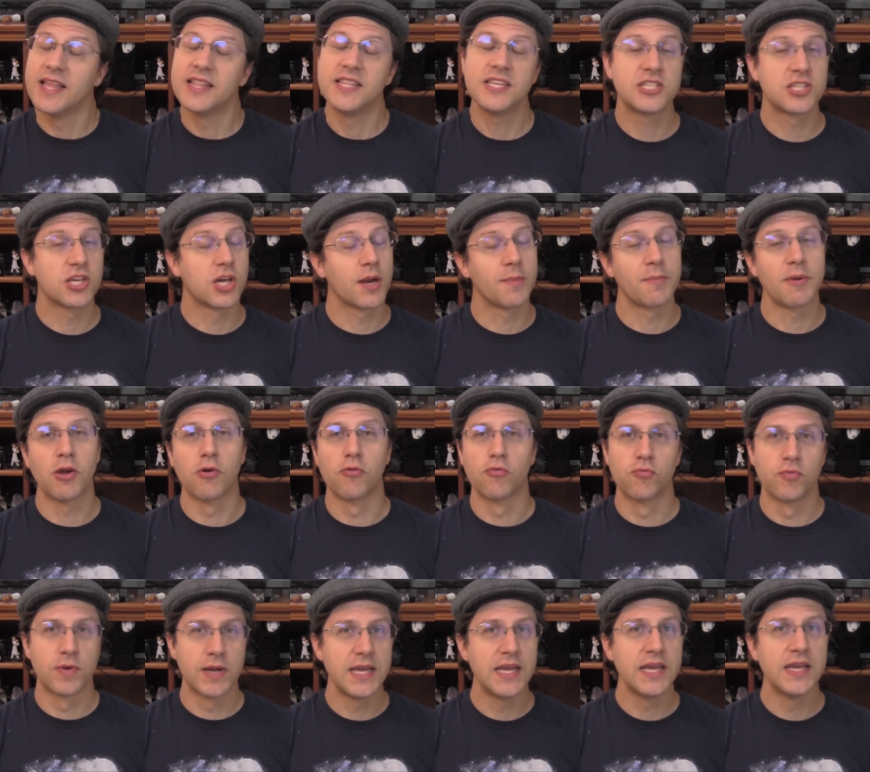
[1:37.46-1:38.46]
this. is going to be a
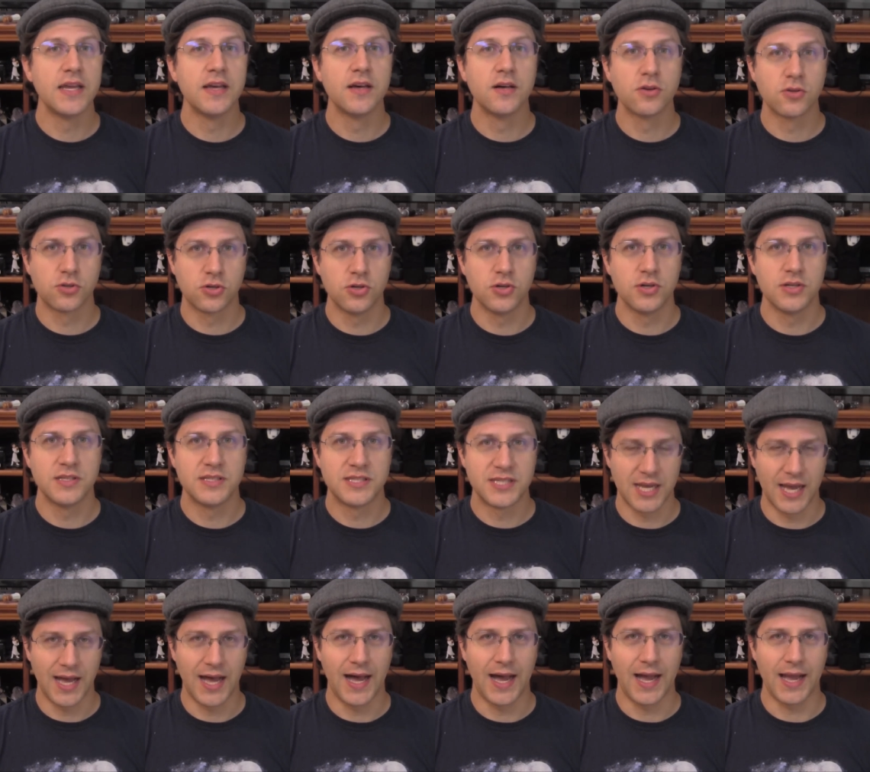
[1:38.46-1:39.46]
real good
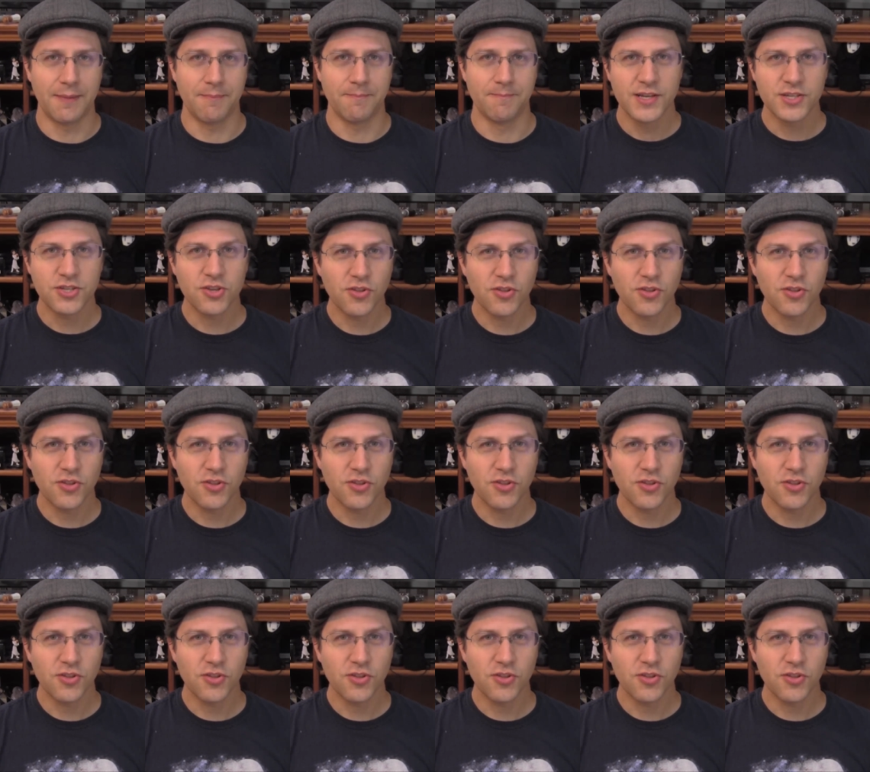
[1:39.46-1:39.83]
time.